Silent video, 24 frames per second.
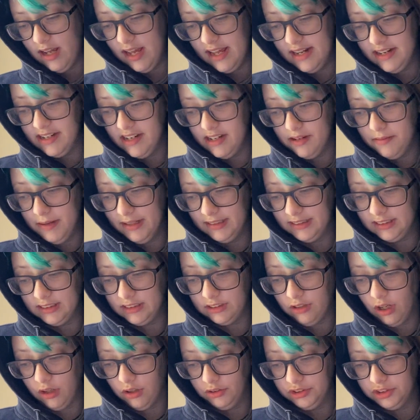an immense
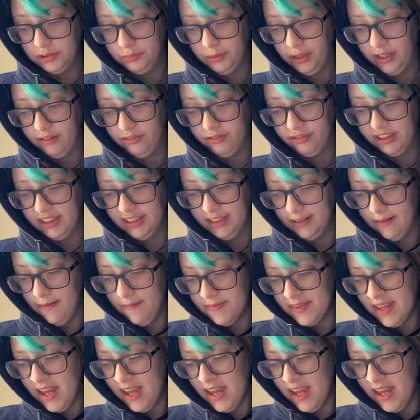struggle to break free,